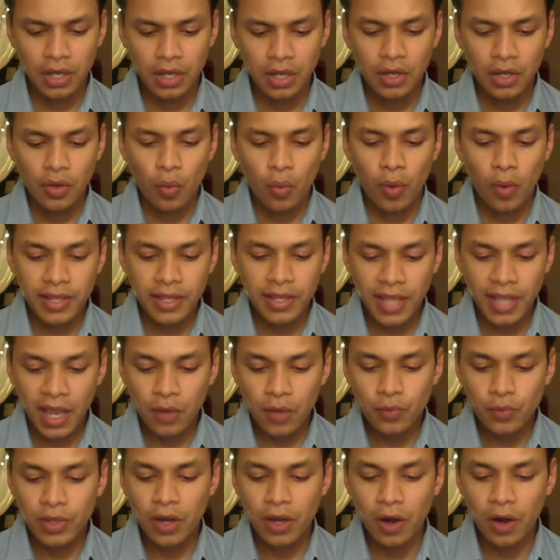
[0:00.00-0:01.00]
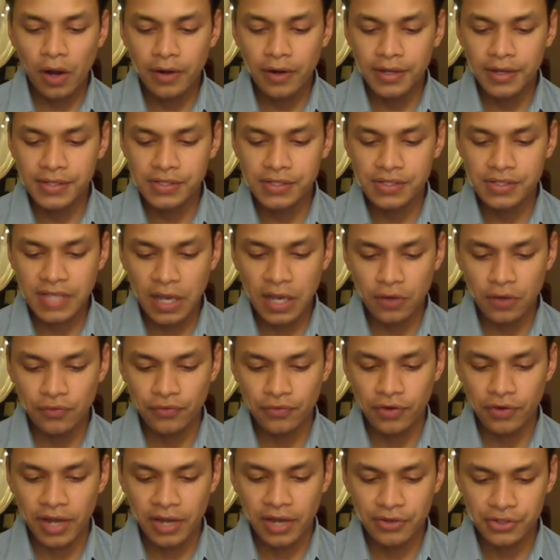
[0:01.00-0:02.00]
Why can't we harness sound
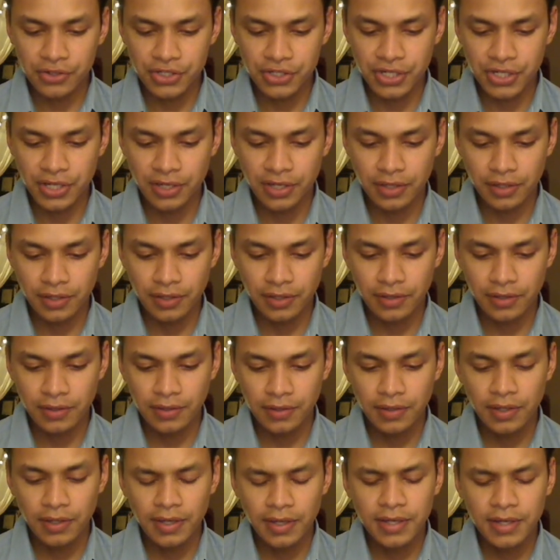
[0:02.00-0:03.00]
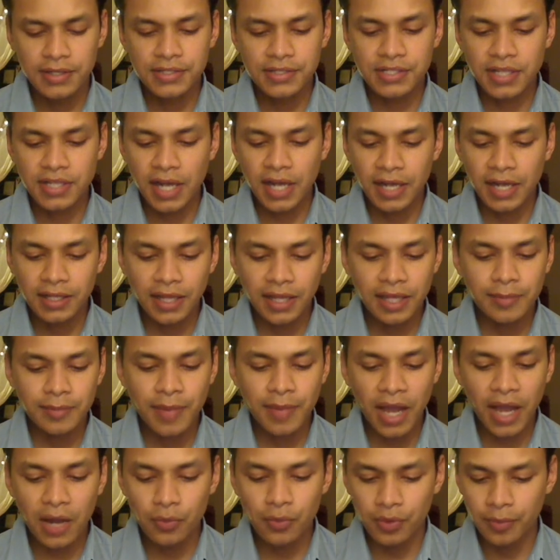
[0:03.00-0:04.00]
for energy? Skyline
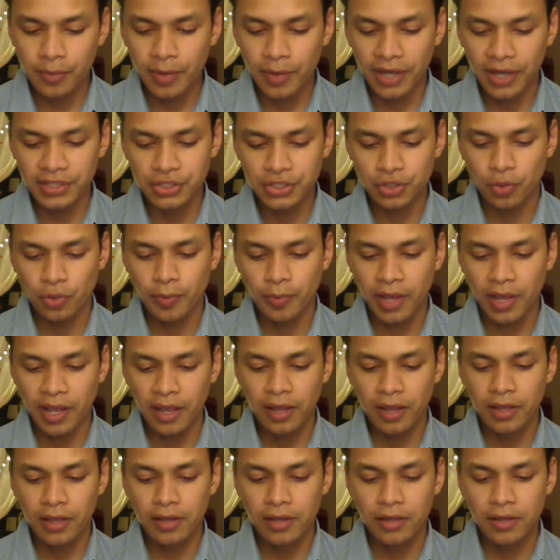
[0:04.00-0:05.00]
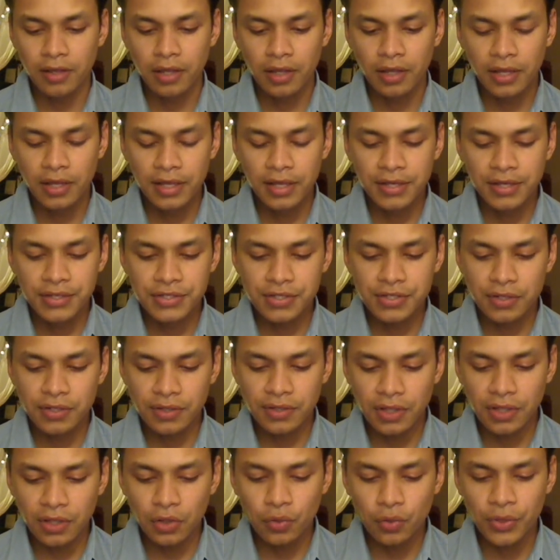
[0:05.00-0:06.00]
powered by Chopin.
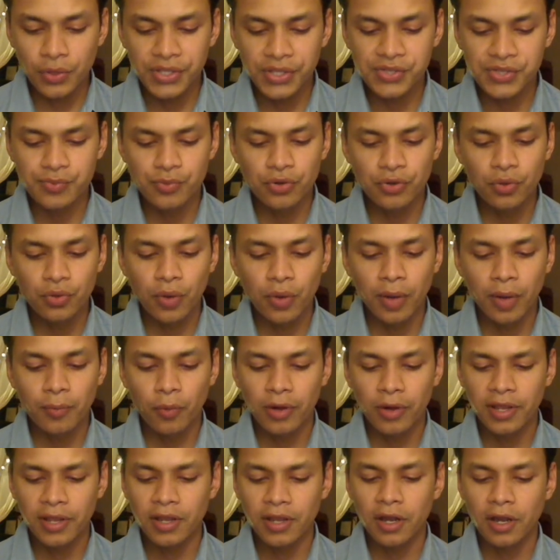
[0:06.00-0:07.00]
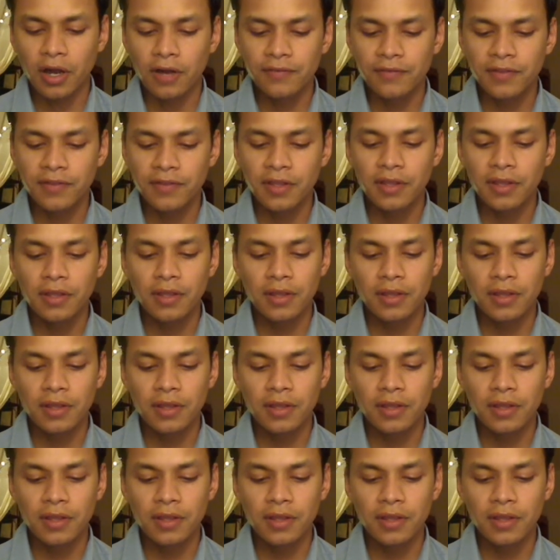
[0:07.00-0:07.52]
Soliloquies brew our morning coffee.